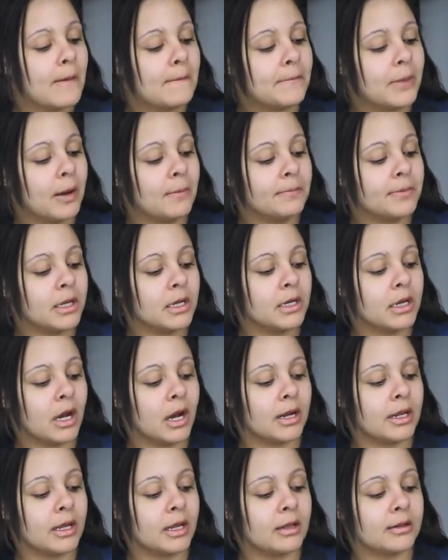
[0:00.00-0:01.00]
Pumpkin
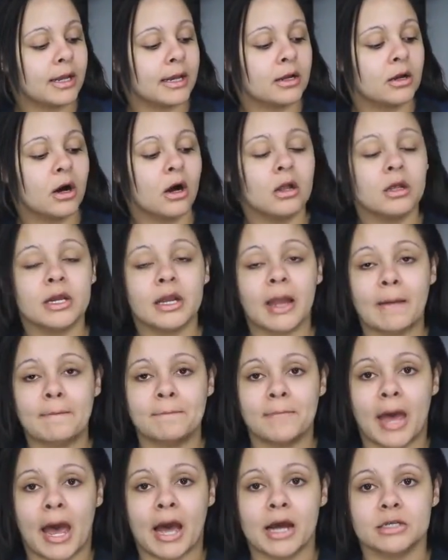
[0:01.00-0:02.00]
Honey Glycolic
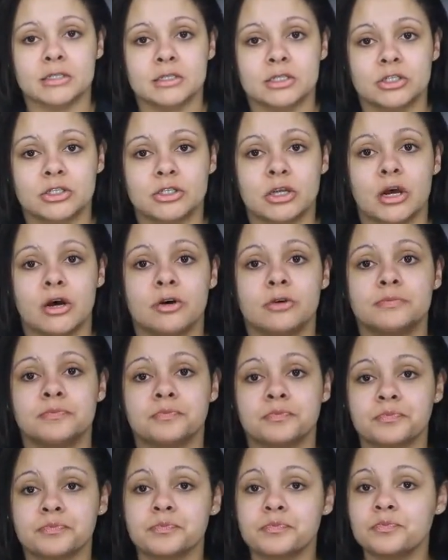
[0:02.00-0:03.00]
Mask. So,
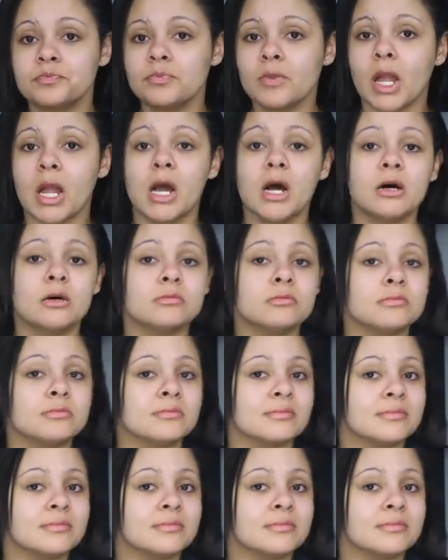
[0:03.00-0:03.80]
oh,